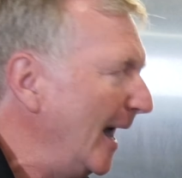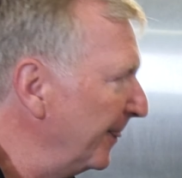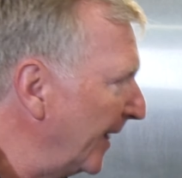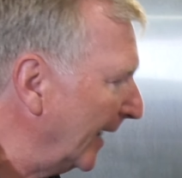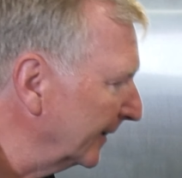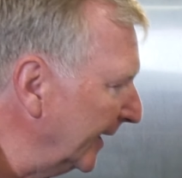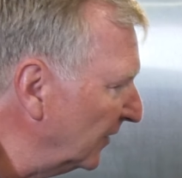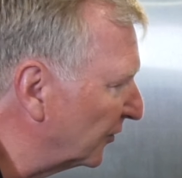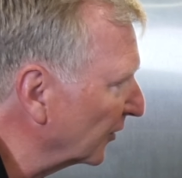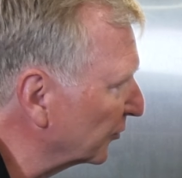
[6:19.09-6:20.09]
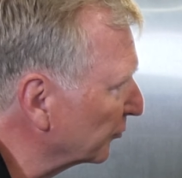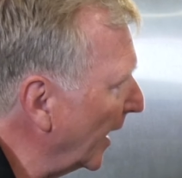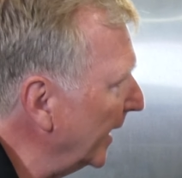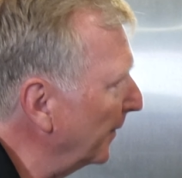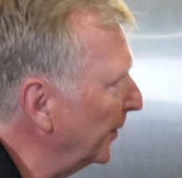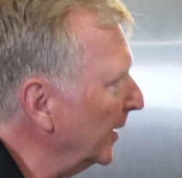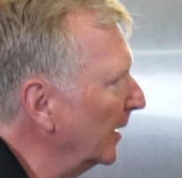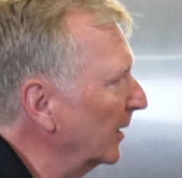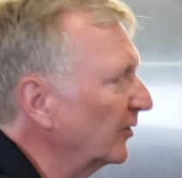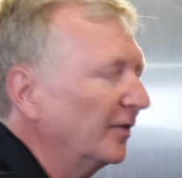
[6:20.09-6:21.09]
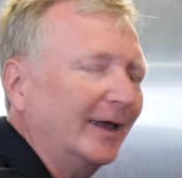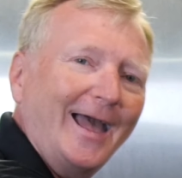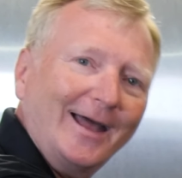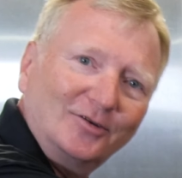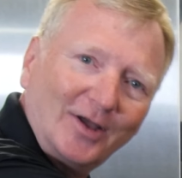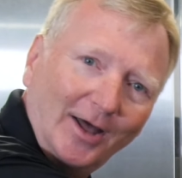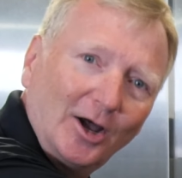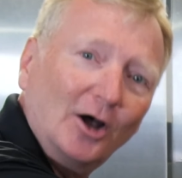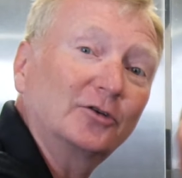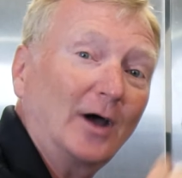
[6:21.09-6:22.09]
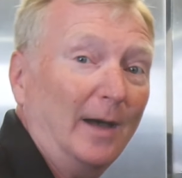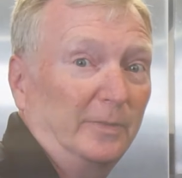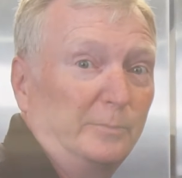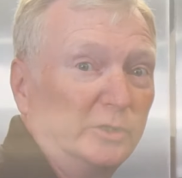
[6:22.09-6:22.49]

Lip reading: And that leads us right up here to the antenna on top of the